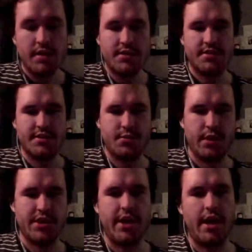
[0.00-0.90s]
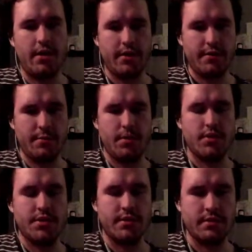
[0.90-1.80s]
situationality of
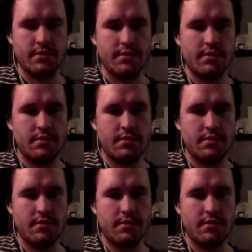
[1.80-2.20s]
emotions.